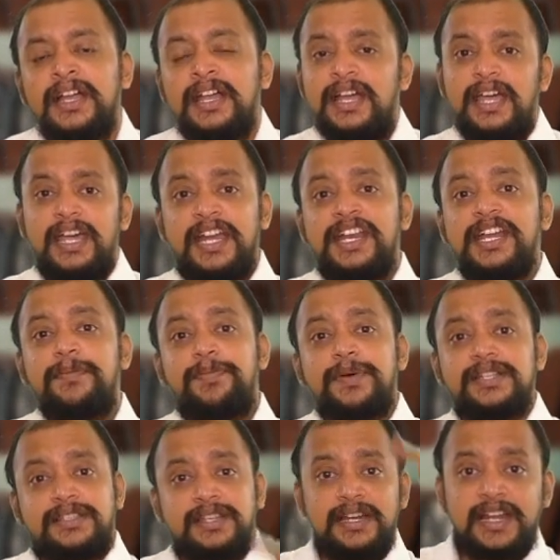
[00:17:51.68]
any
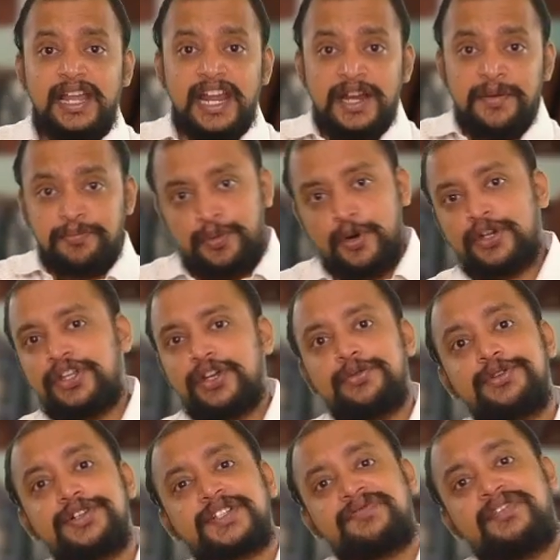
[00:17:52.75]
person can import the
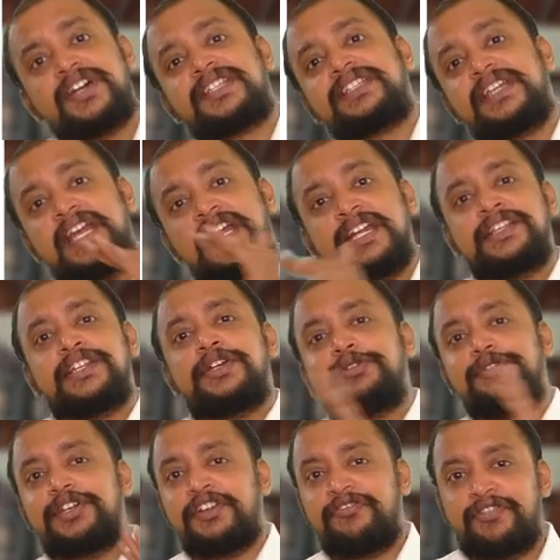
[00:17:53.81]
goods for sale in the
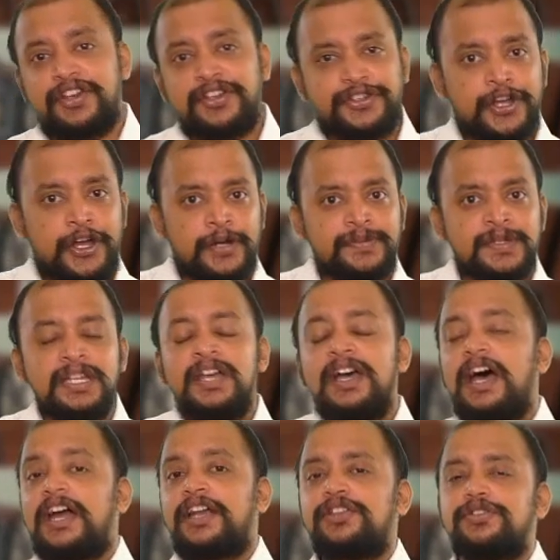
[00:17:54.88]
duty free shops
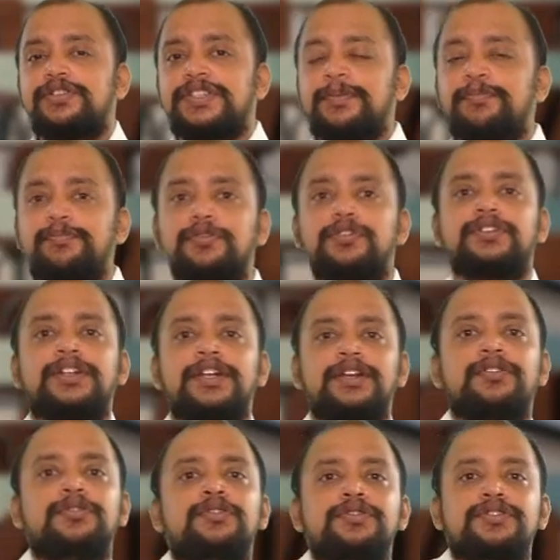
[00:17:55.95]
and those
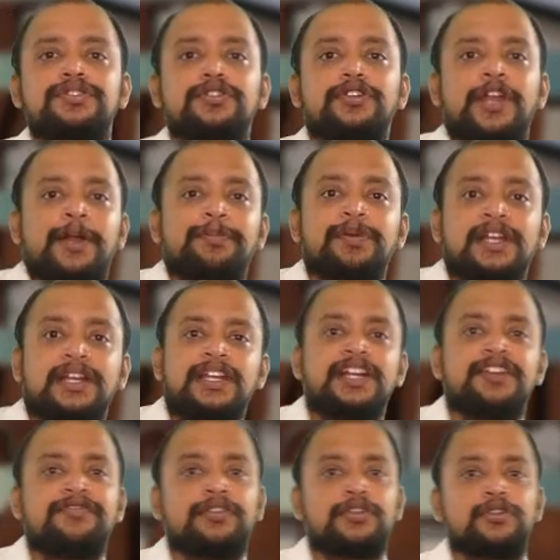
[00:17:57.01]
imported goods should not be
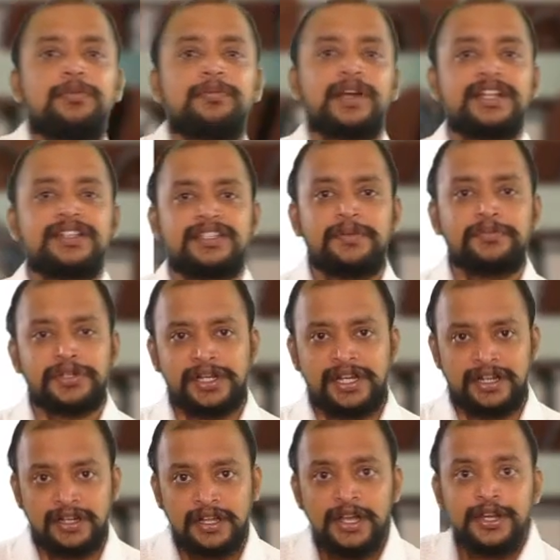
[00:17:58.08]
cleared for home
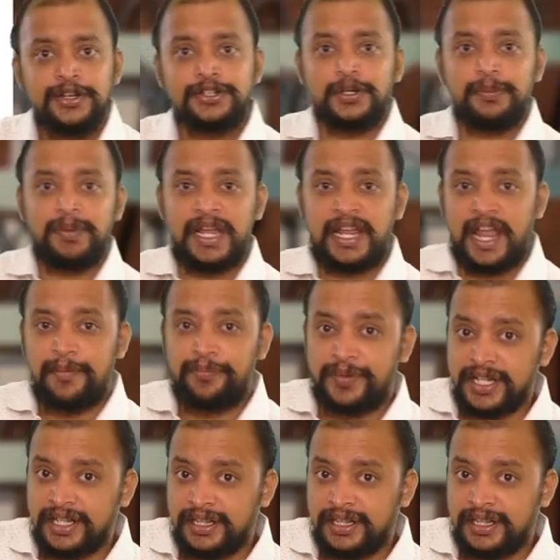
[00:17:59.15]
consumption, should be kept in